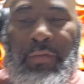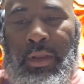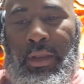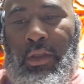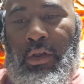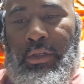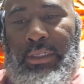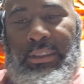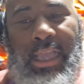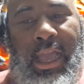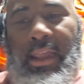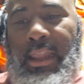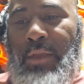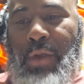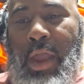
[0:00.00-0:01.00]
video because
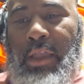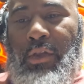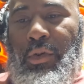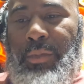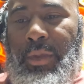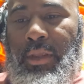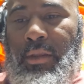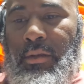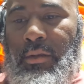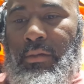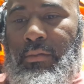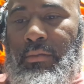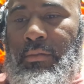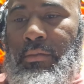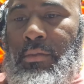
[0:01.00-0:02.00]
y'all ain't rocking with me.
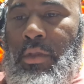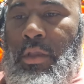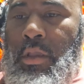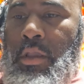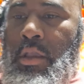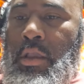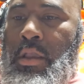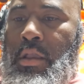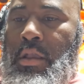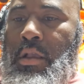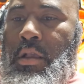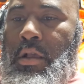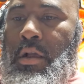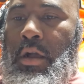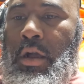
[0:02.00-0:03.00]

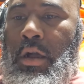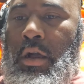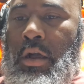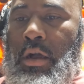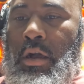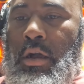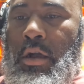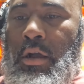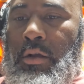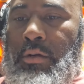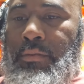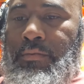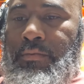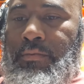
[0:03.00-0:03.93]
Uh,